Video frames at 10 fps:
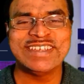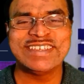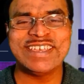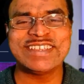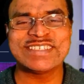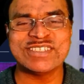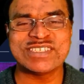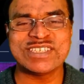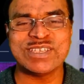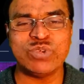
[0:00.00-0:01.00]
Here is a
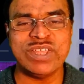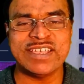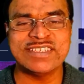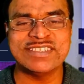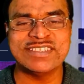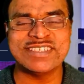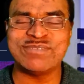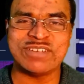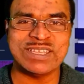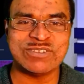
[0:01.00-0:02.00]
simple
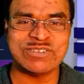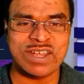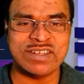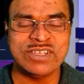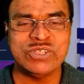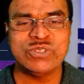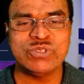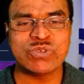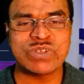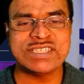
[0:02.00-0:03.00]
example of that one.
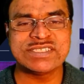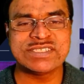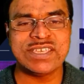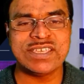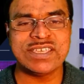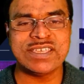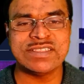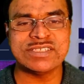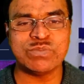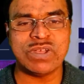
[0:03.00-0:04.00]
You can see in
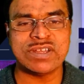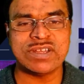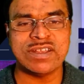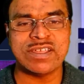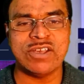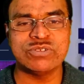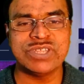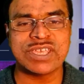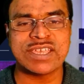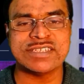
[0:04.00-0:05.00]
this model how
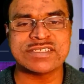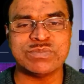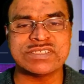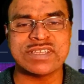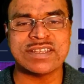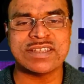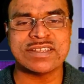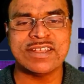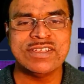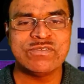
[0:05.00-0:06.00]
the customers are
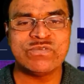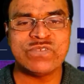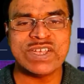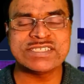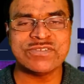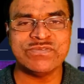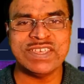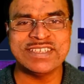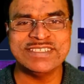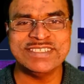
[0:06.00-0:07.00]
that first
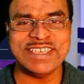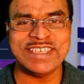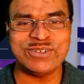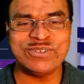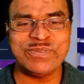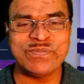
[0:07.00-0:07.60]
week 0.